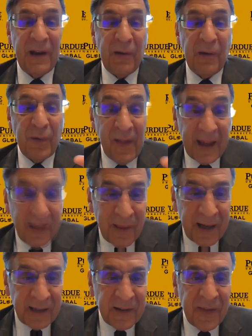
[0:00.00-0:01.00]
There was like a
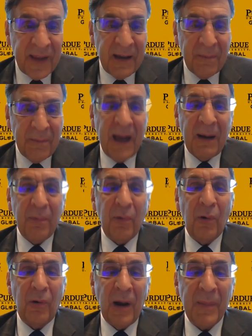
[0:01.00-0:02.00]
link to the impact
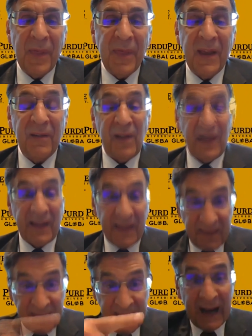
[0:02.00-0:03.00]
program and things like,
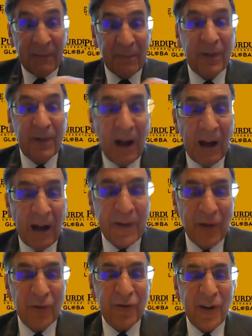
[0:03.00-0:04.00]
and I'm
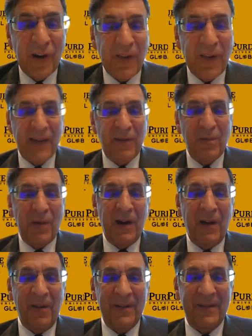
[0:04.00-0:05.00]
confident you'll share that as
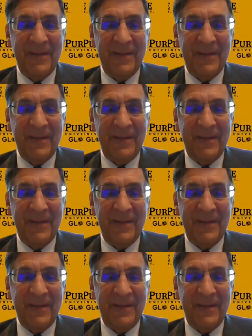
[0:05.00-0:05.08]
well.